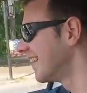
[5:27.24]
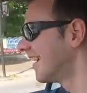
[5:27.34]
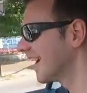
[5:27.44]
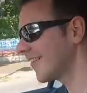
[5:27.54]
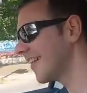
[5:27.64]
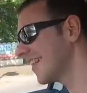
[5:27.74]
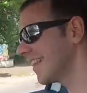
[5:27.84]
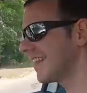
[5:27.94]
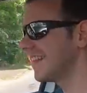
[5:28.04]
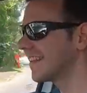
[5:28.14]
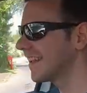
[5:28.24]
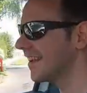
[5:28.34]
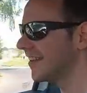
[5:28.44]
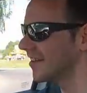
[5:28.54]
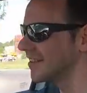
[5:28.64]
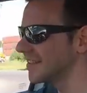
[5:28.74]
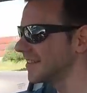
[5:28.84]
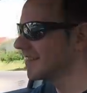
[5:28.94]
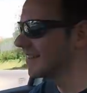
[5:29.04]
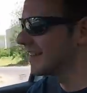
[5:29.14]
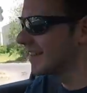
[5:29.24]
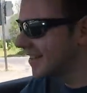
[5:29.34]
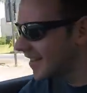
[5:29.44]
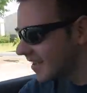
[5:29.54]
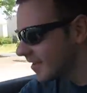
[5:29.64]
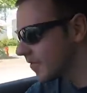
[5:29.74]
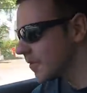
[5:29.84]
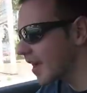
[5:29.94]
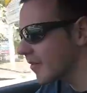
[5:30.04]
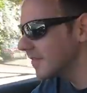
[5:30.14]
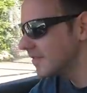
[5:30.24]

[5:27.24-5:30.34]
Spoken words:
I quite like the indicator noise. Foot down.